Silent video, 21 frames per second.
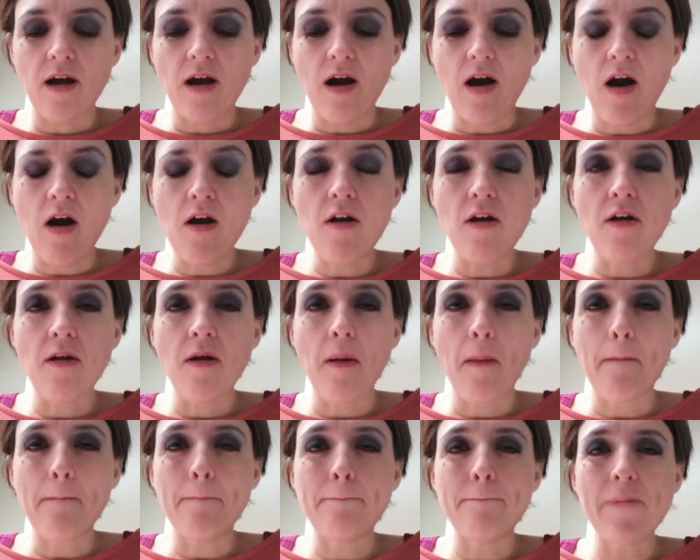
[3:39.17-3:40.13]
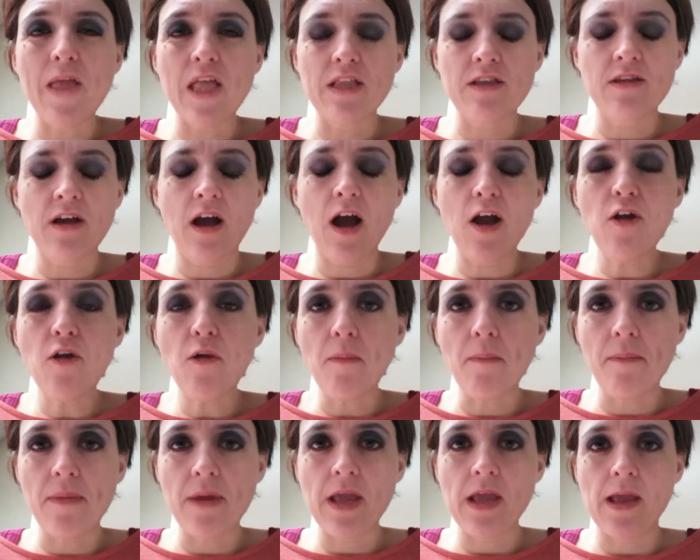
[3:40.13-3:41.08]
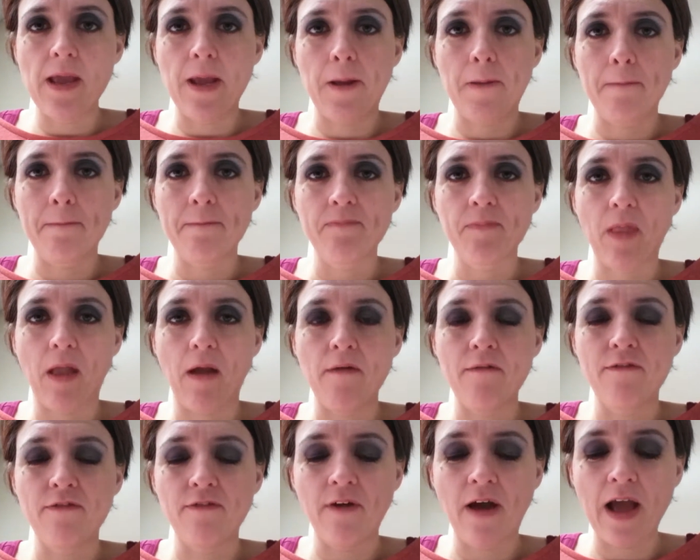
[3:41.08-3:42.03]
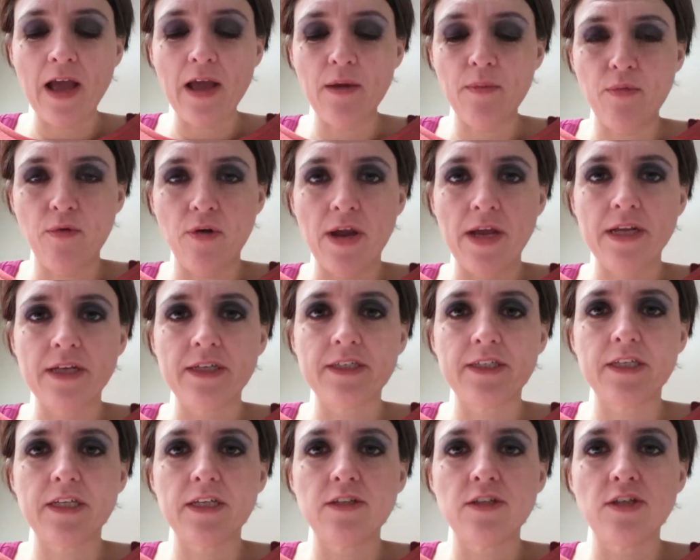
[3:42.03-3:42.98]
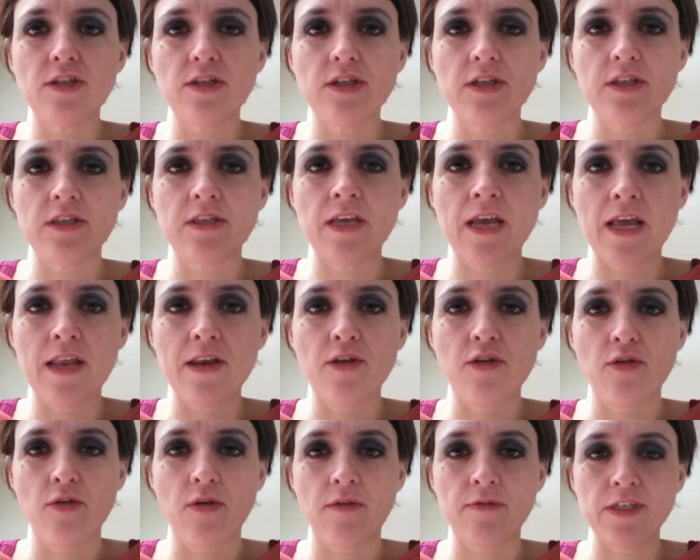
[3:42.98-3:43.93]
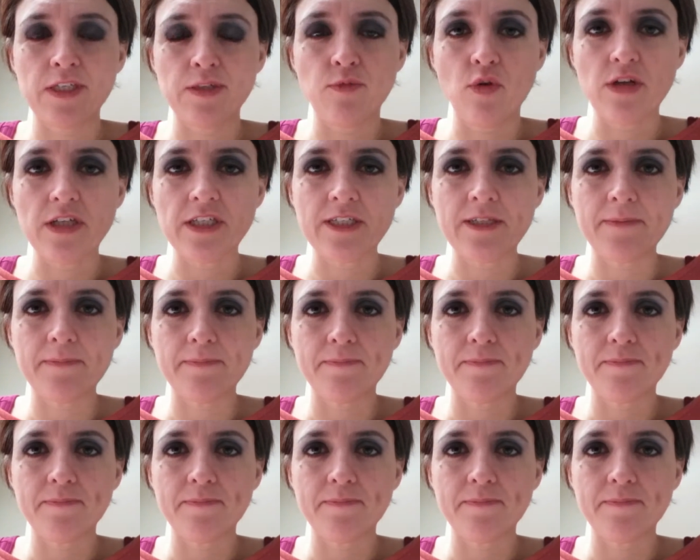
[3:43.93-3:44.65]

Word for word: our entire being vibrates to the tenor of his voice